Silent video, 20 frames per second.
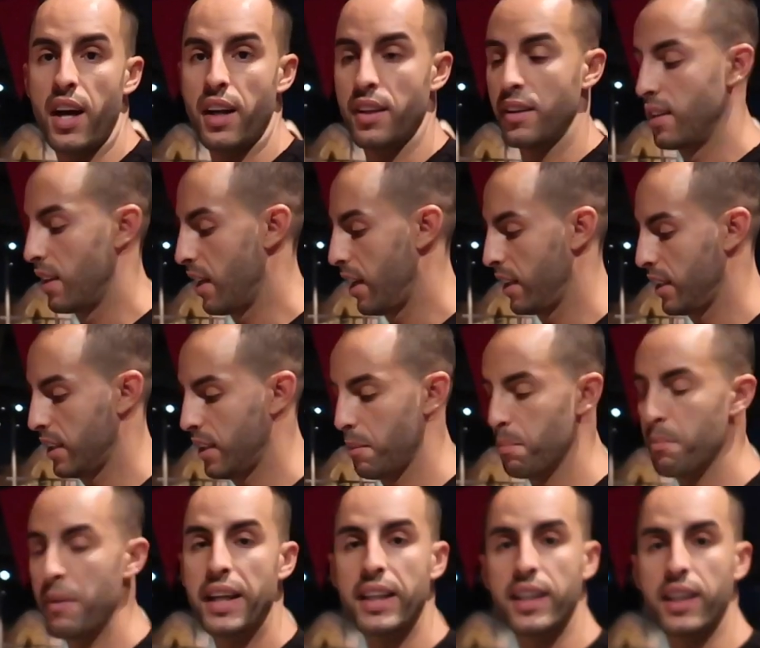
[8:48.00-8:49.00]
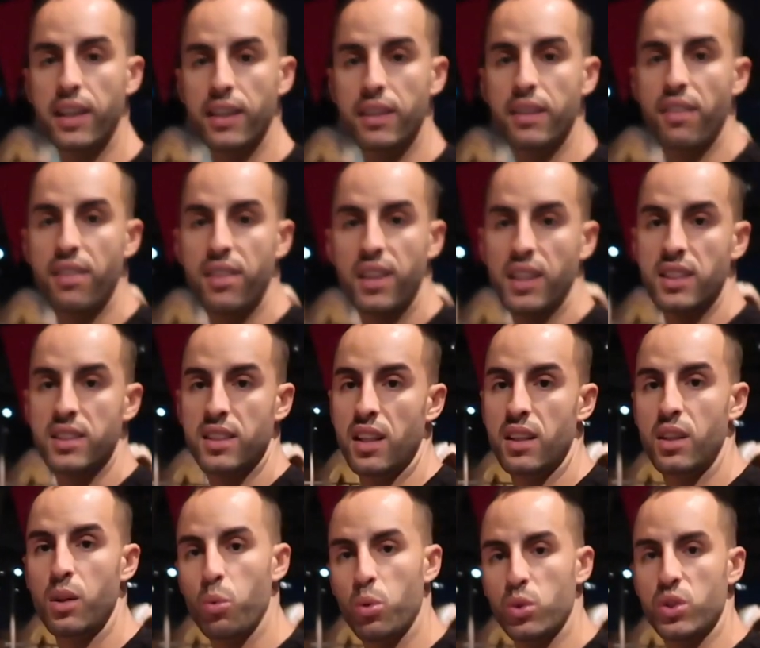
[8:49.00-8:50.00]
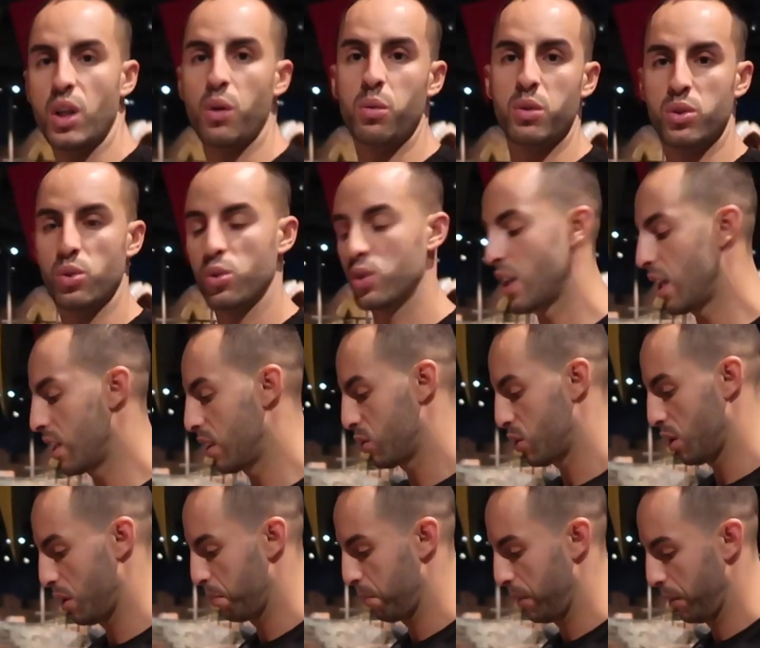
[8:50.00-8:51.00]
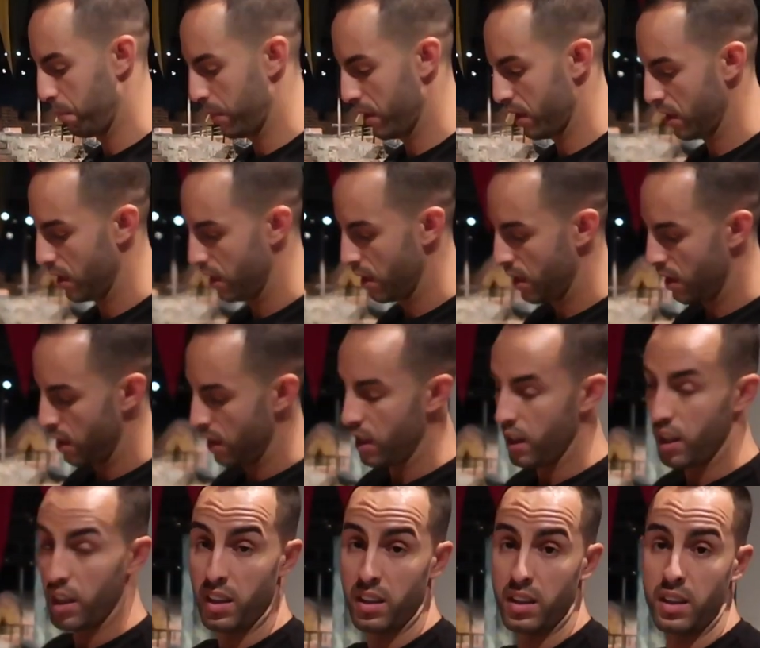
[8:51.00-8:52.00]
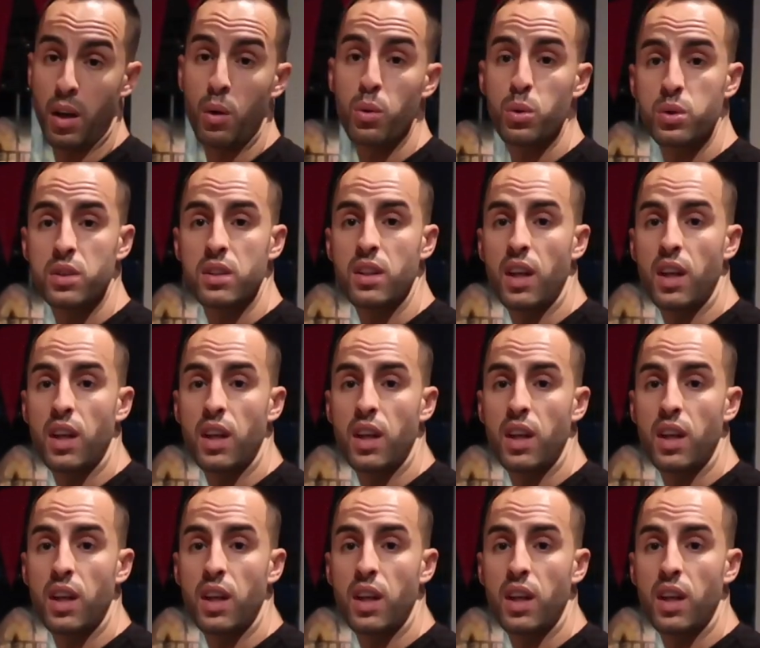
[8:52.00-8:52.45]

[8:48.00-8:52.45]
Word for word: and like making the things that they was going to sell it to the people. That was,